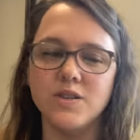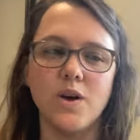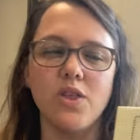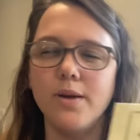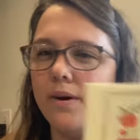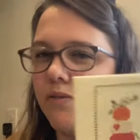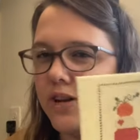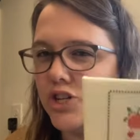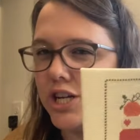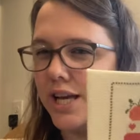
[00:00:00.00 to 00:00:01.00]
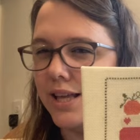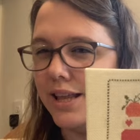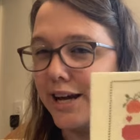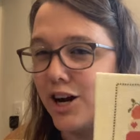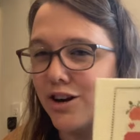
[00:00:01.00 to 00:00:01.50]
So I thought about finishing it
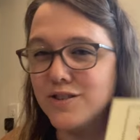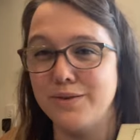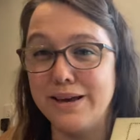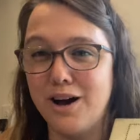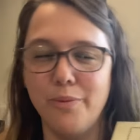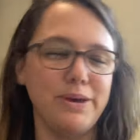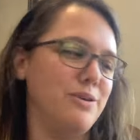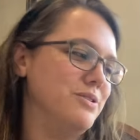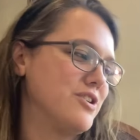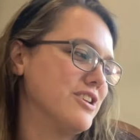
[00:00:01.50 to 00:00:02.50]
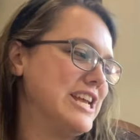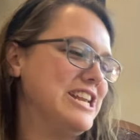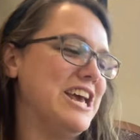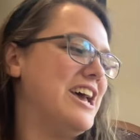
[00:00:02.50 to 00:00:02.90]
like her. So I may copy you, Darlene.